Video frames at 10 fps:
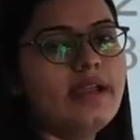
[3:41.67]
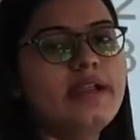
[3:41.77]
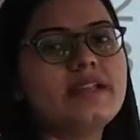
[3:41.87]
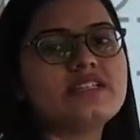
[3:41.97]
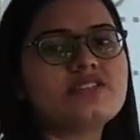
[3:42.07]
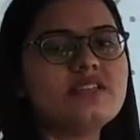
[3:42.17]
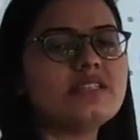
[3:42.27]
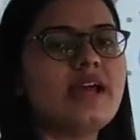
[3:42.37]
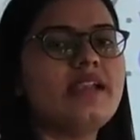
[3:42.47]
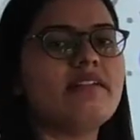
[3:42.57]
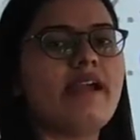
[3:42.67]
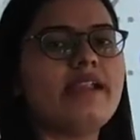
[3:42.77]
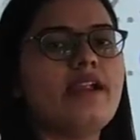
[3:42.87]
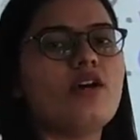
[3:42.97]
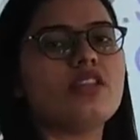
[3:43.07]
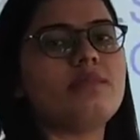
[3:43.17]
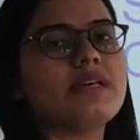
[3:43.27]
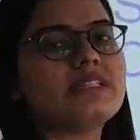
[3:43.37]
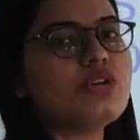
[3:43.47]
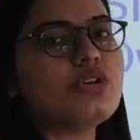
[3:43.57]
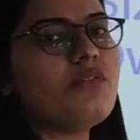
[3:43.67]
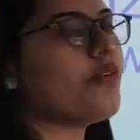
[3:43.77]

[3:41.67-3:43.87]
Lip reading: Industries are divided on the basis of